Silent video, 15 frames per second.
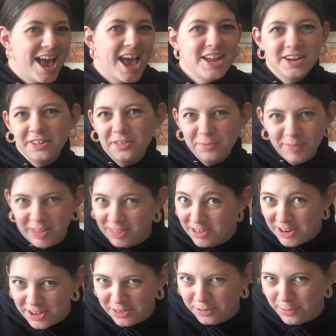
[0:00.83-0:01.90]
another month,
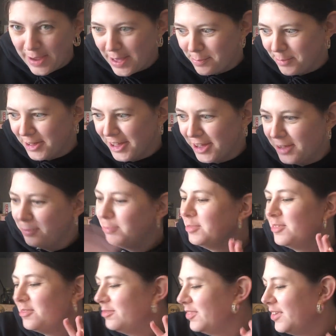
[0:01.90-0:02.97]
another wrap up.